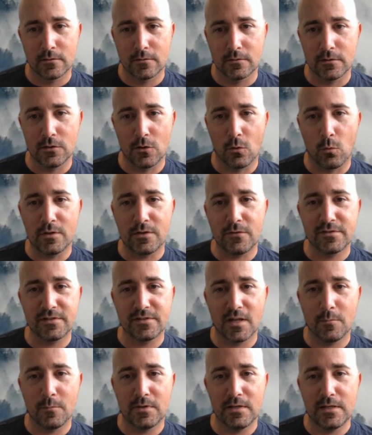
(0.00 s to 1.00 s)
What if
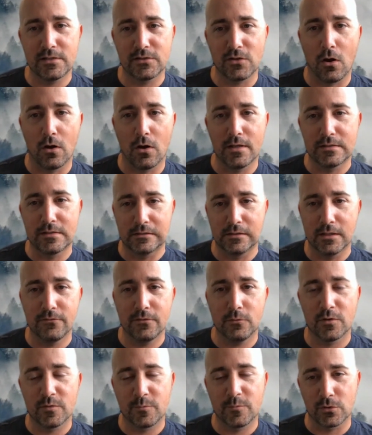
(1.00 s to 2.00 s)
somebody is living
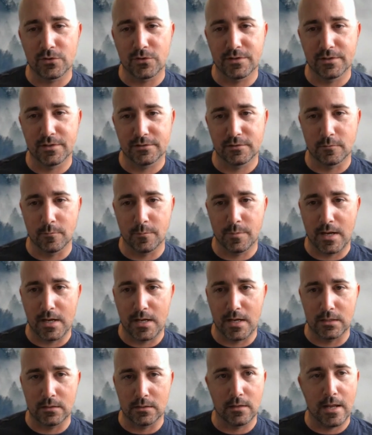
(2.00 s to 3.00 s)
with persistent
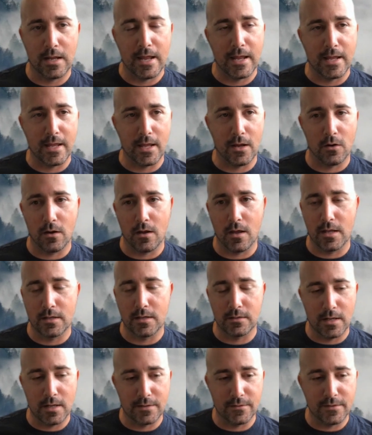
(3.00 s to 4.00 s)
pain
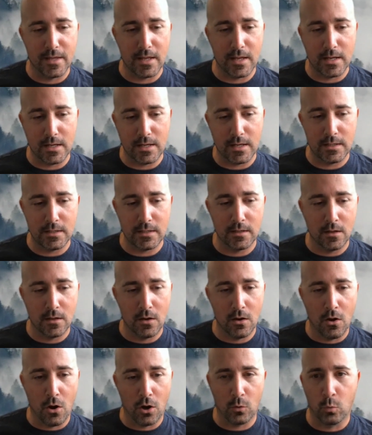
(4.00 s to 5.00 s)
and they
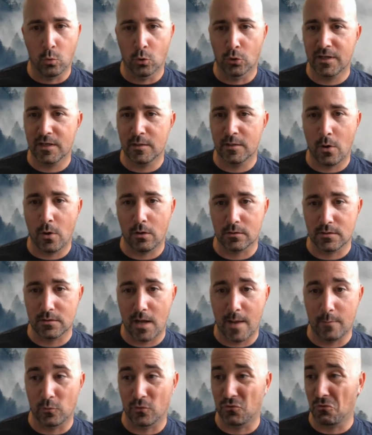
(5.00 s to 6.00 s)
are working
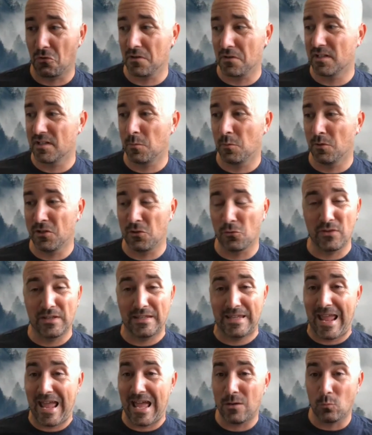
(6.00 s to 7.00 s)
part-time, or they're on disability, or they
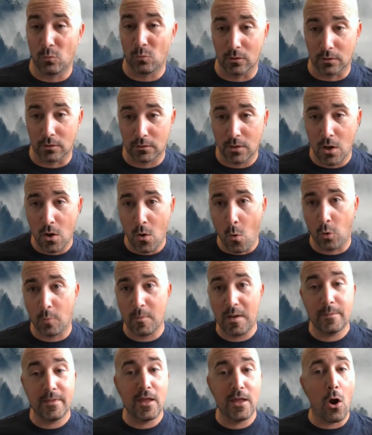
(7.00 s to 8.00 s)
can't work, or
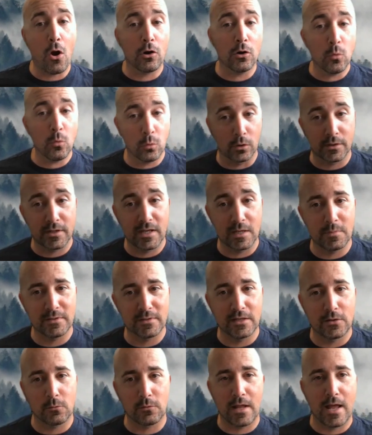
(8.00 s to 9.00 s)
maybe they are working but
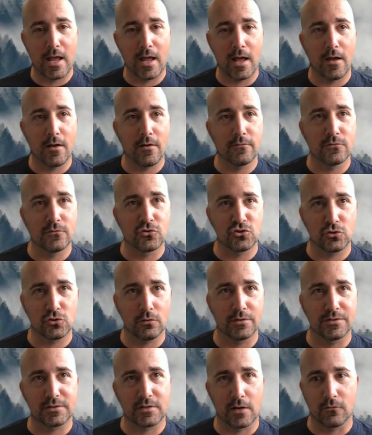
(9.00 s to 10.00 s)
they don't have
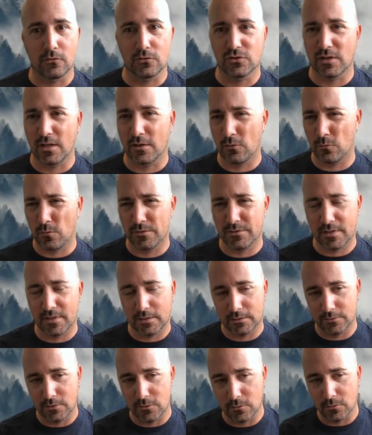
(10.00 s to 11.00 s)
insurance coverage? And I don't know what it's
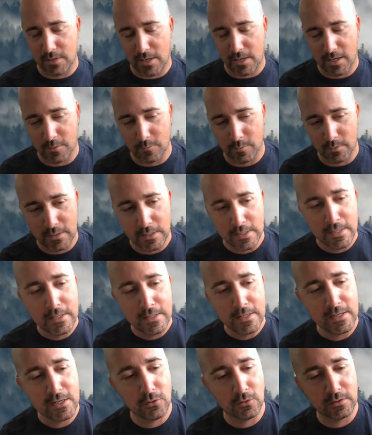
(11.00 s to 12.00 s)
like in the UK, but
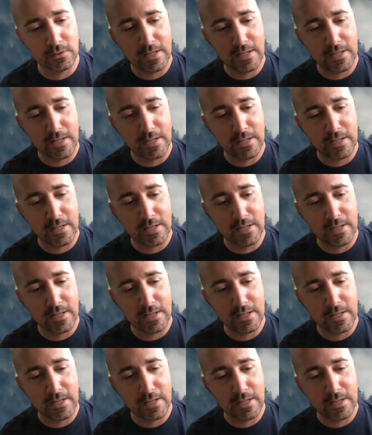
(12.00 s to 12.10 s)
here in